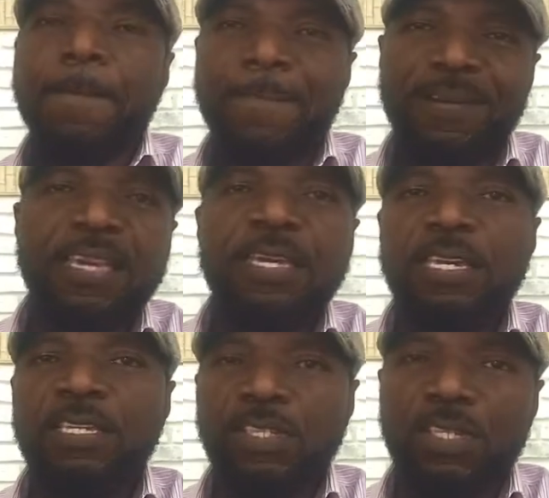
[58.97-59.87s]

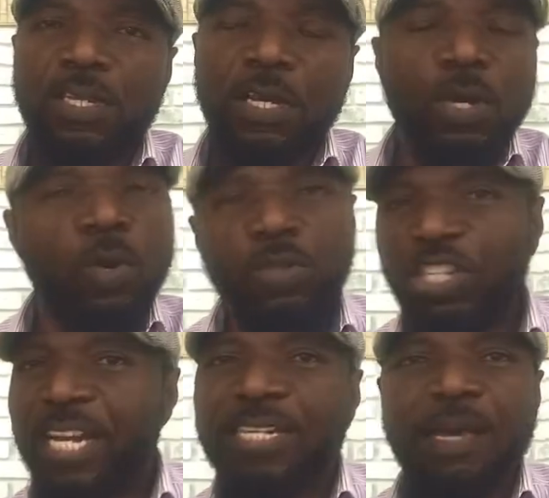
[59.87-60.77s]
please go
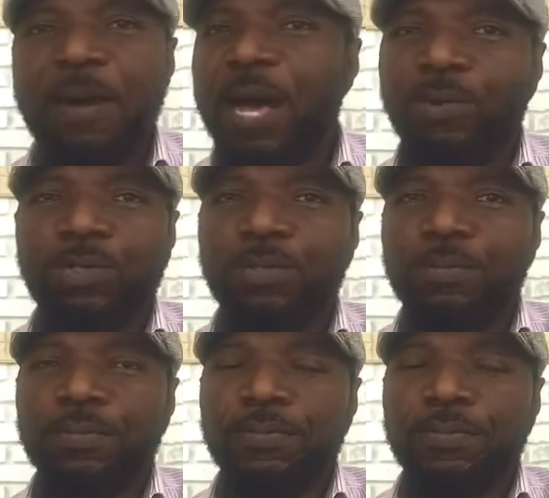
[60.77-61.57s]
check them out.